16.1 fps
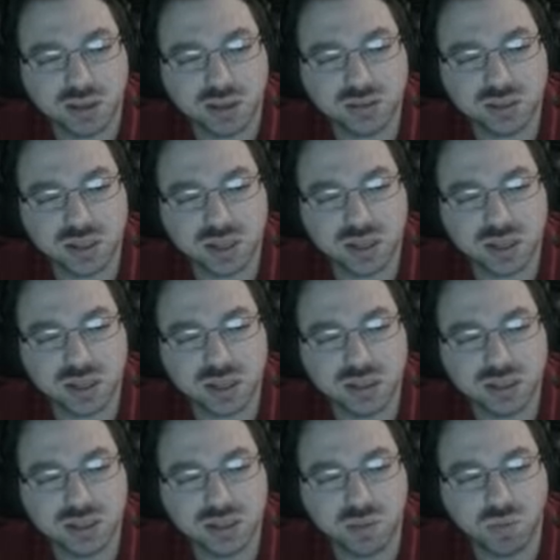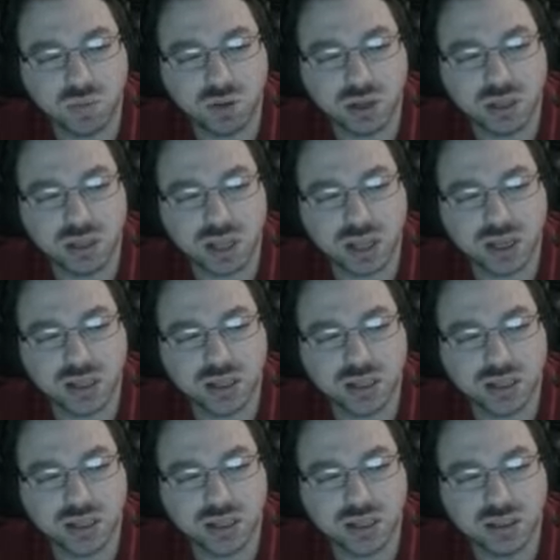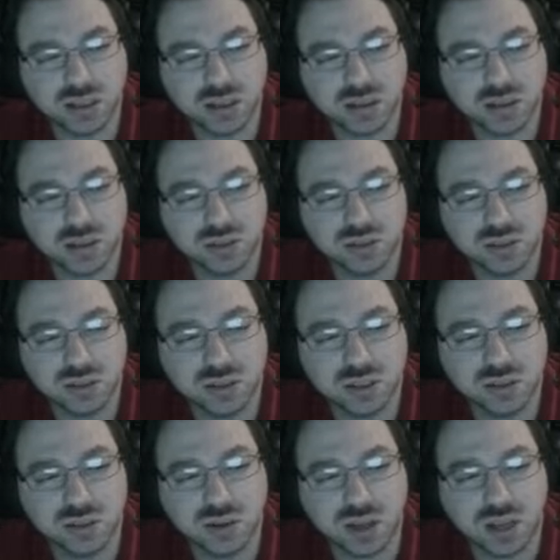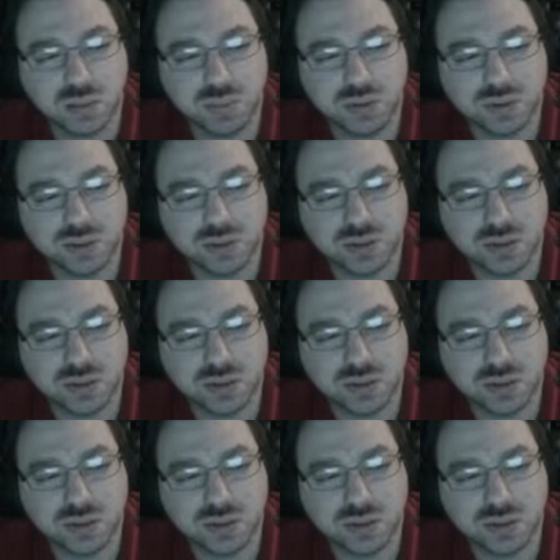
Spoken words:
say somewhat likely. See what happens.